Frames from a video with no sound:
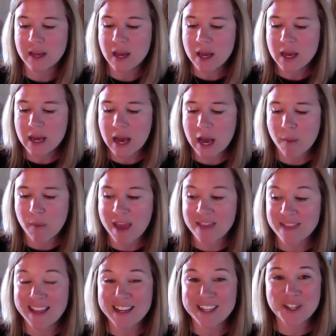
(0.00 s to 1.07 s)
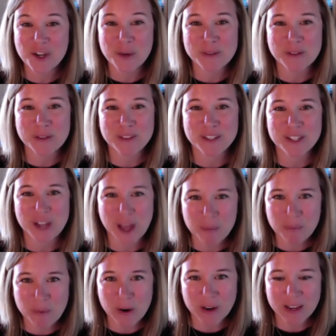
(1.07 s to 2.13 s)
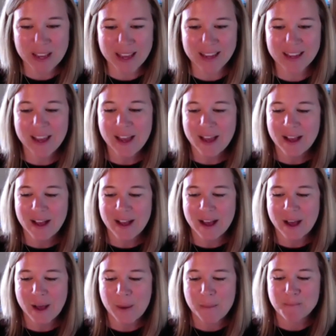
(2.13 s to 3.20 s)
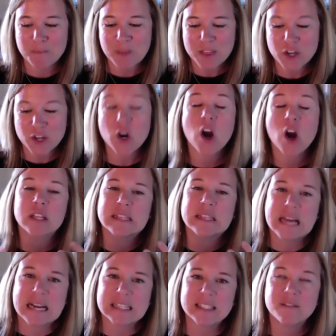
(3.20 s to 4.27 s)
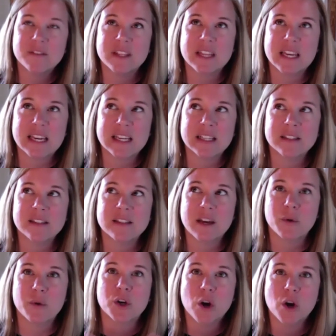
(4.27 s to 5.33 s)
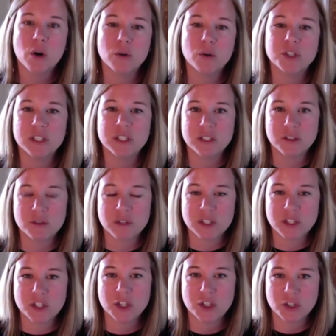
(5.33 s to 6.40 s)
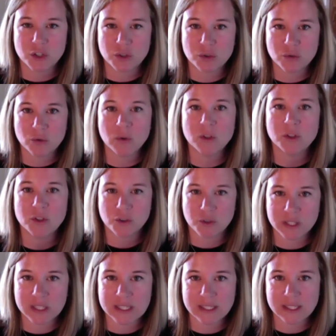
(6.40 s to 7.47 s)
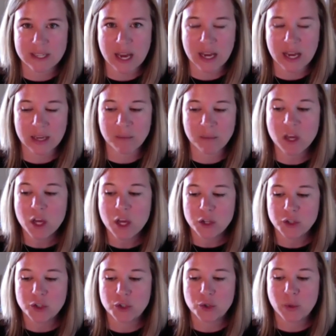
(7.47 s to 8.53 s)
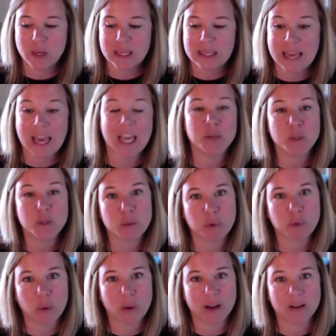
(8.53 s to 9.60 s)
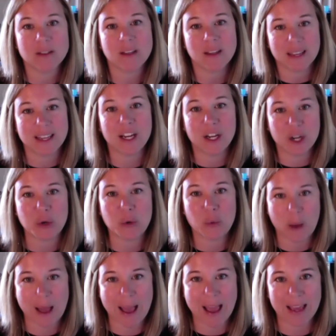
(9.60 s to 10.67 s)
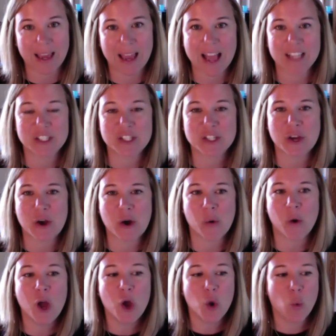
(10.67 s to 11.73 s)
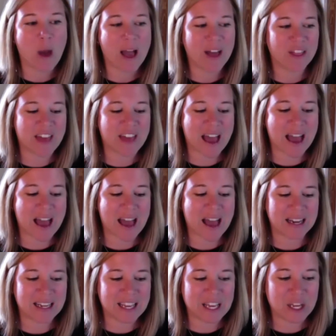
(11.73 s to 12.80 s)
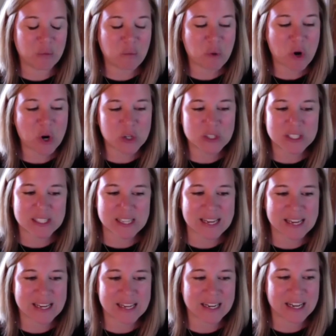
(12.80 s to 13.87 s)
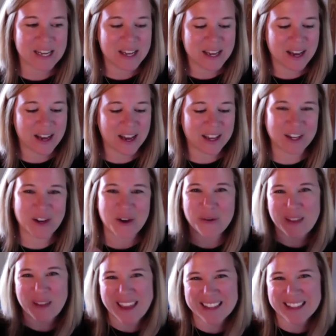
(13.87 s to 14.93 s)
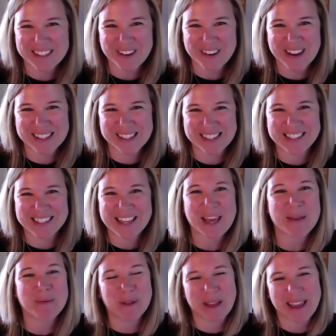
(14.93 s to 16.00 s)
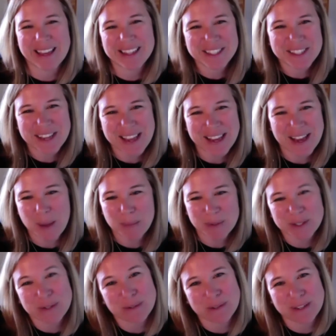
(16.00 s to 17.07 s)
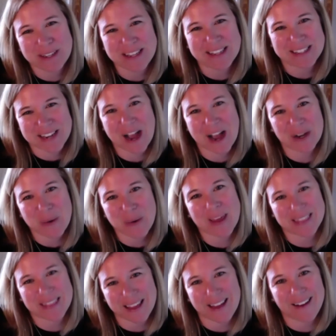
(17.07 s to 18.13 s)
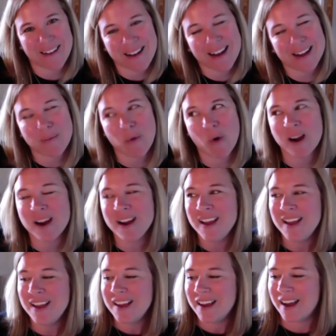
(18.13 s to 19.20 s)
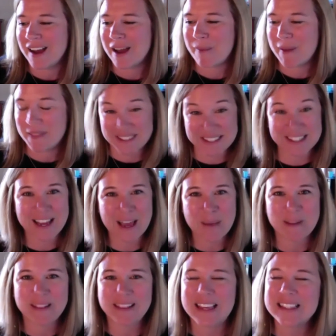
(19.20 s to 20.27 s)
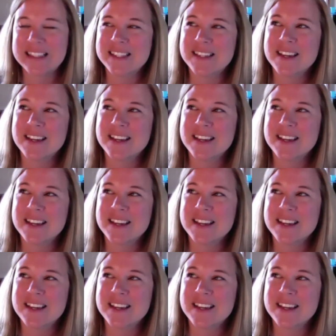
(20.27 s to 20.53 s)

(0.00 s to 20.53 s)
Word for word: Um, and then in terms of the job market, um, there are lots of things that we're coaching students to do during this time to engage with employers in a new way. And so while that in-person, uh, you know, hands across the table handshake opportunity is not quite there anymore, um, at this time at least,